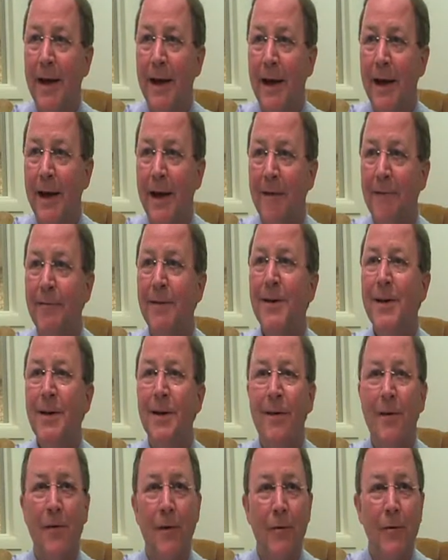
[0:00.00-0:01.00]
have
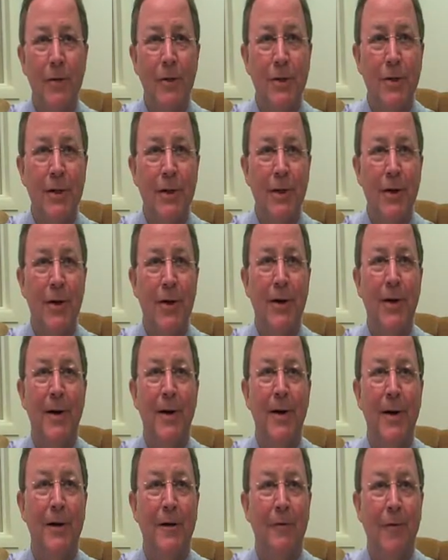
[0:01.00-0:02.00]
Social Security
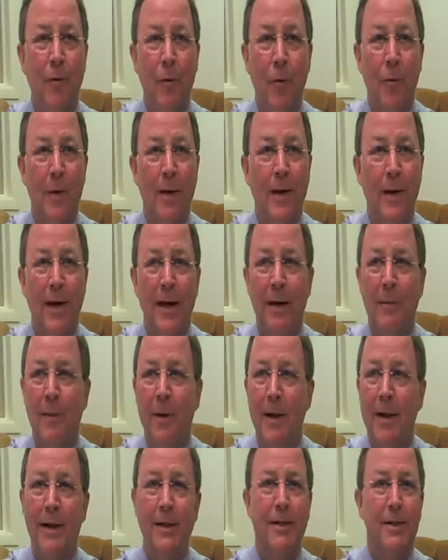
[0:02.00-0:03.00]
and a 401k
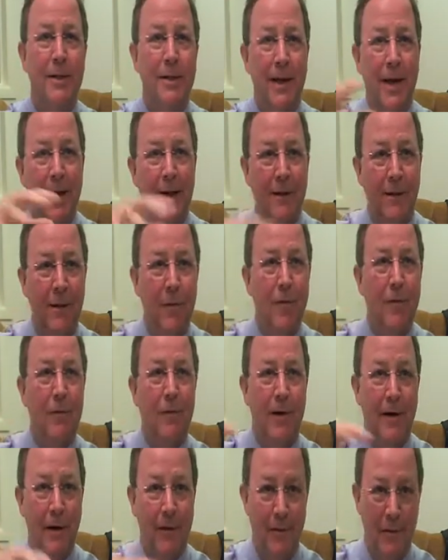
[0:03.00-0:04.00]
plan just like those
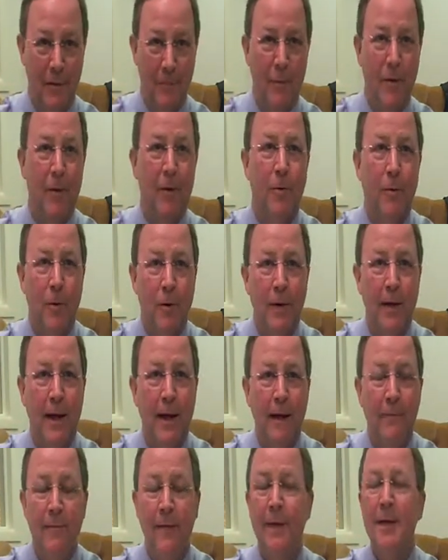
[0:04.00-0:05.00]
of us in the real world
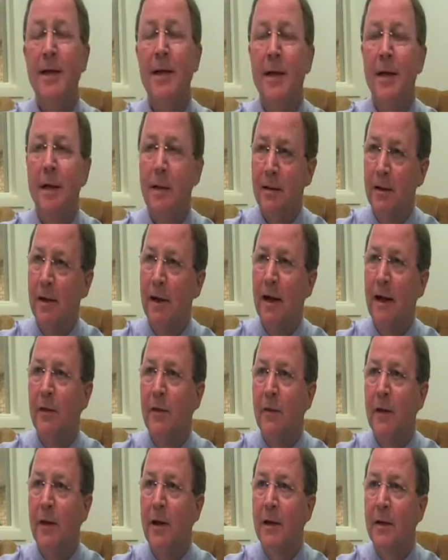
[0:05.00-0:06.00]
have. And the
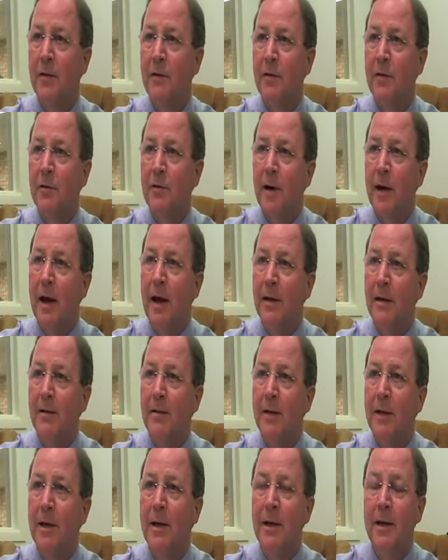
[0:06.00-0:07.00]
last thing is to try
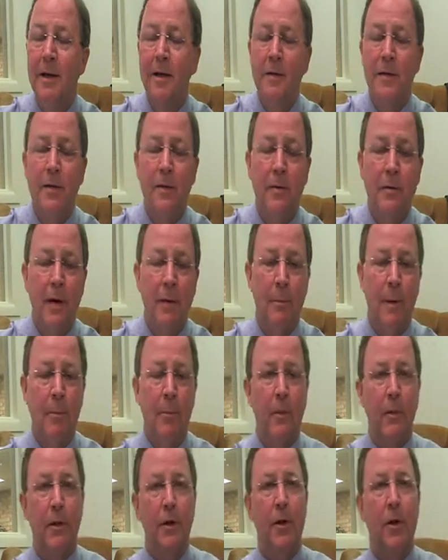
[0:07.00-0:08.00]
to come
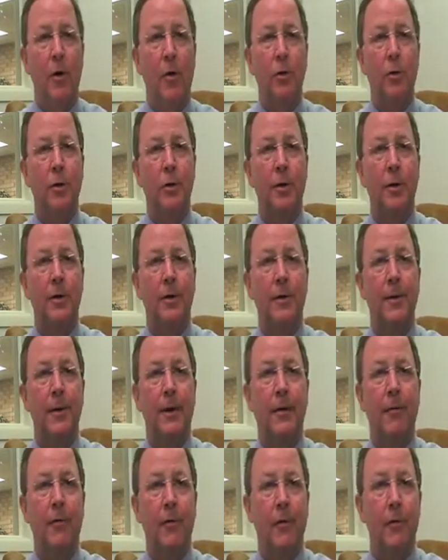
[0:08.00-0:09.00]
up with a culture
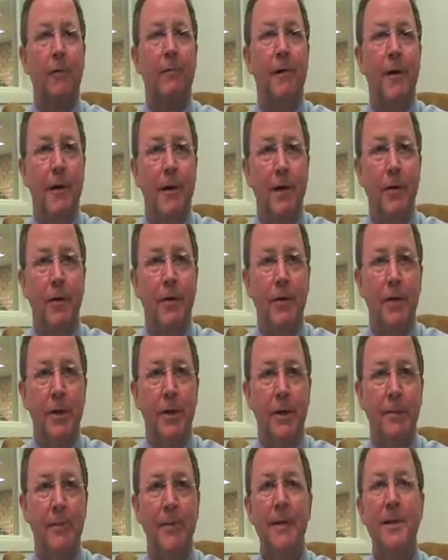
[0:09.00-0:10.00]
of servant
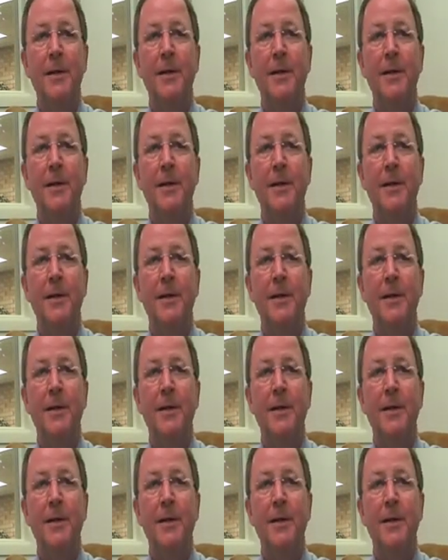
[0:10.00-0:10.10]
leadership.